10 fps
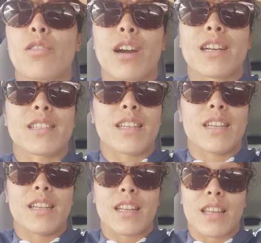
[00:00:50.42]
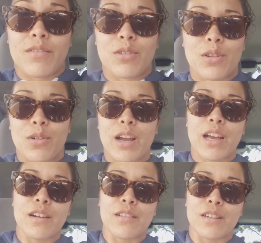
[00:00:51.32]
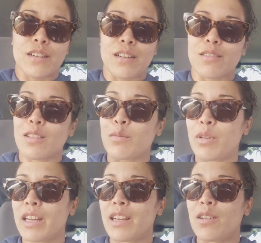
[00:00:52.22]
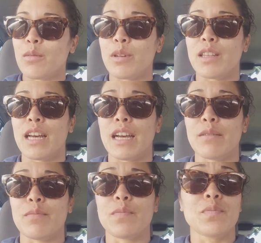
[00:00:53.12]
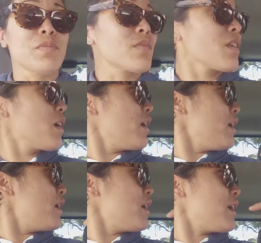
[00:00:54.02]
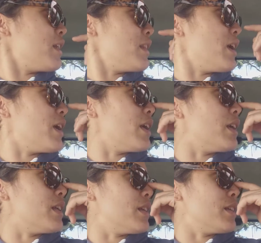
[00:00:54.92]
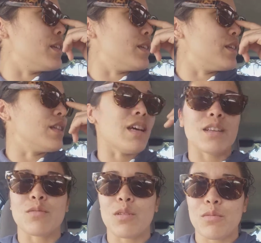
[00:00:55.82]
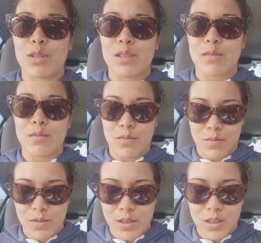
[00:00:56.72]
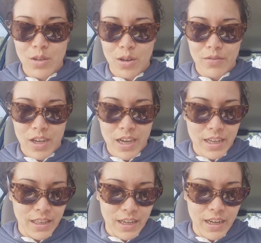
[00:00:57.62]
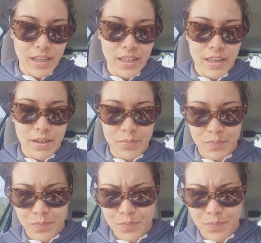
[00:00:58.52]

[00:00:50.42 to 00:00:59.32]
grass seed and leveled the ground. I was explaining all about that. And then the last one was the start of a hike that I did,